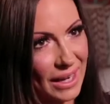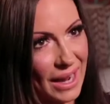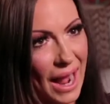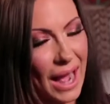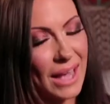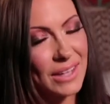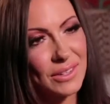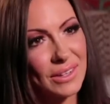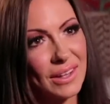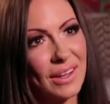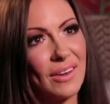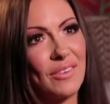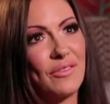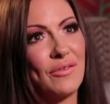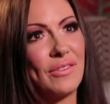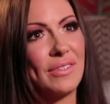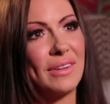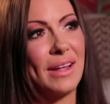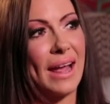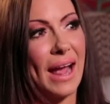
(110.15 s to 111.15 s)
It has uh,
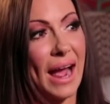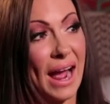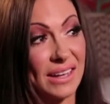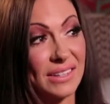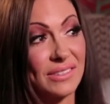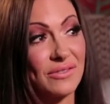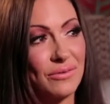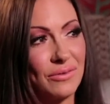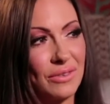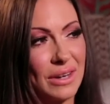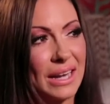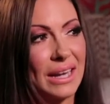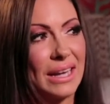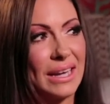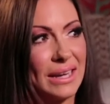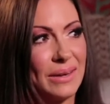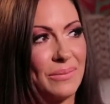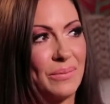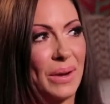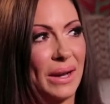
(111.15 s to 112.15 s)
it has
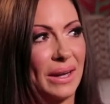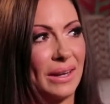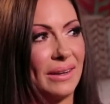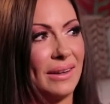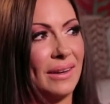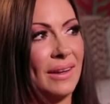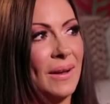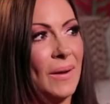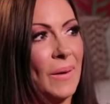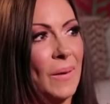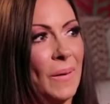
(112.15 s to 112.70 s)
really been